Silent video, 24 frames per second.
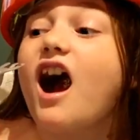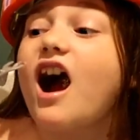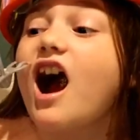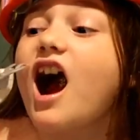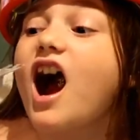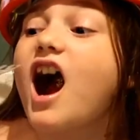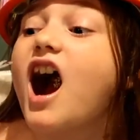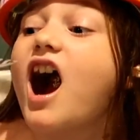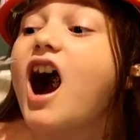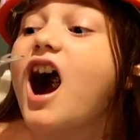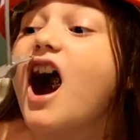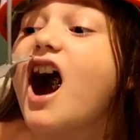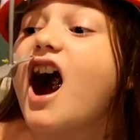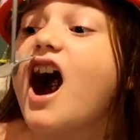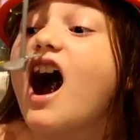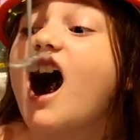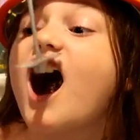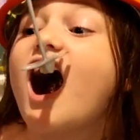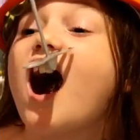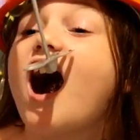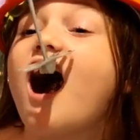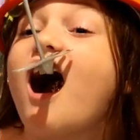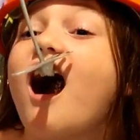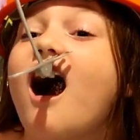It's got to be in
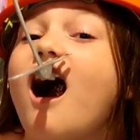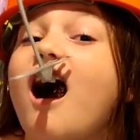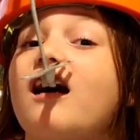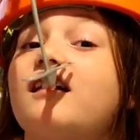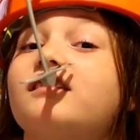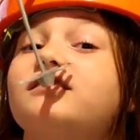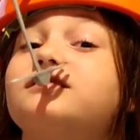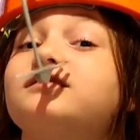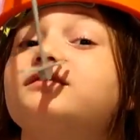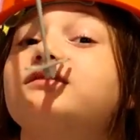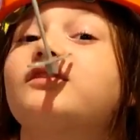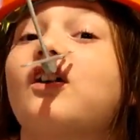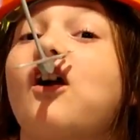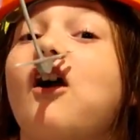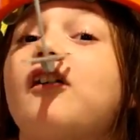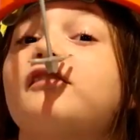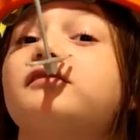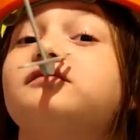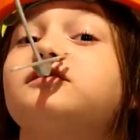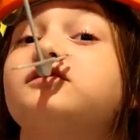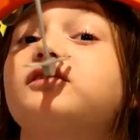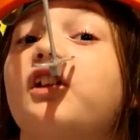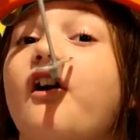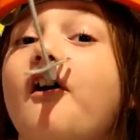the mouth before you can
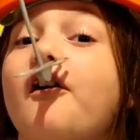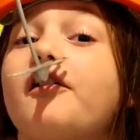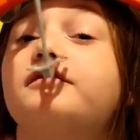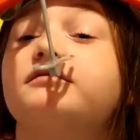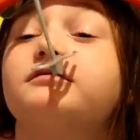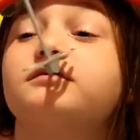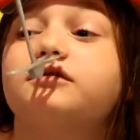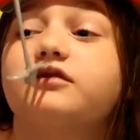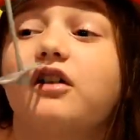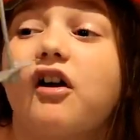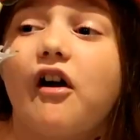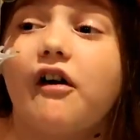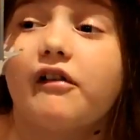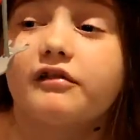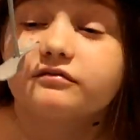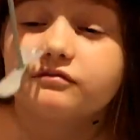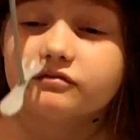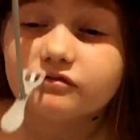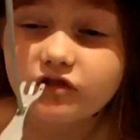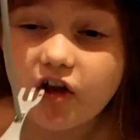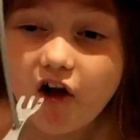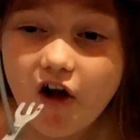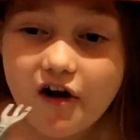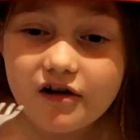put the spoon.
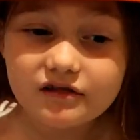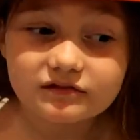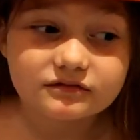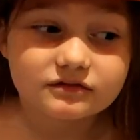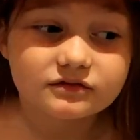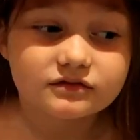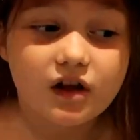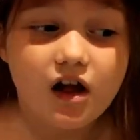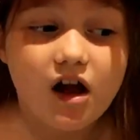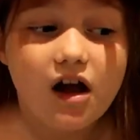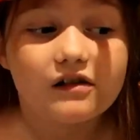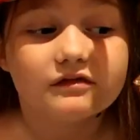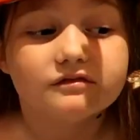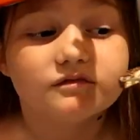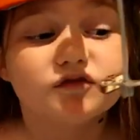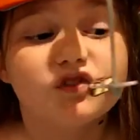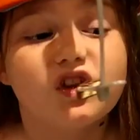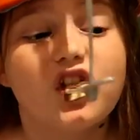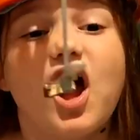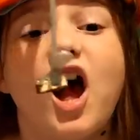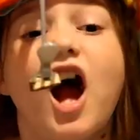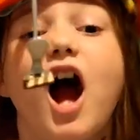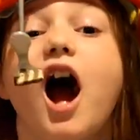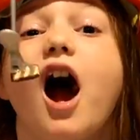It's getting
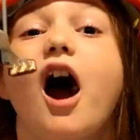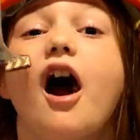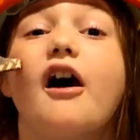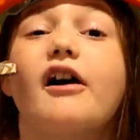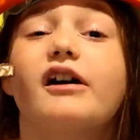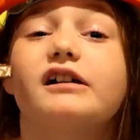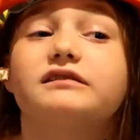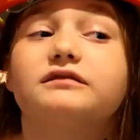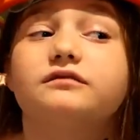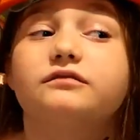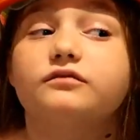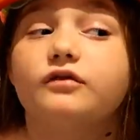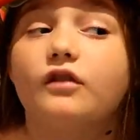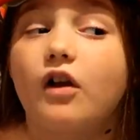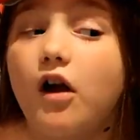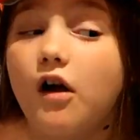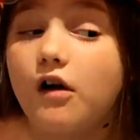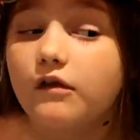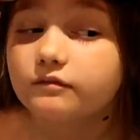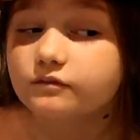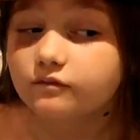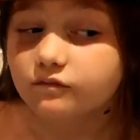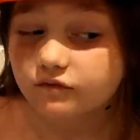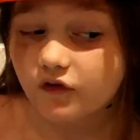caught on the back of the
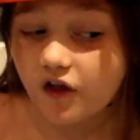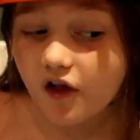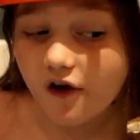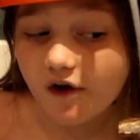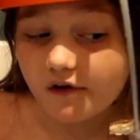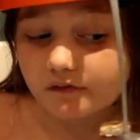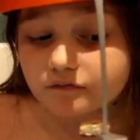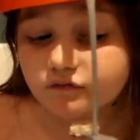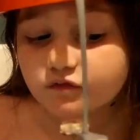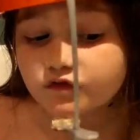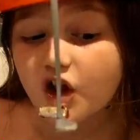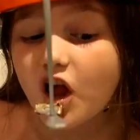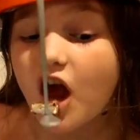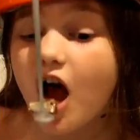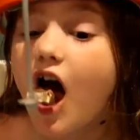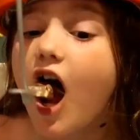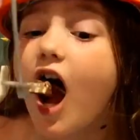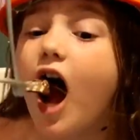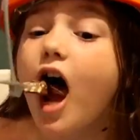chair. Be careful.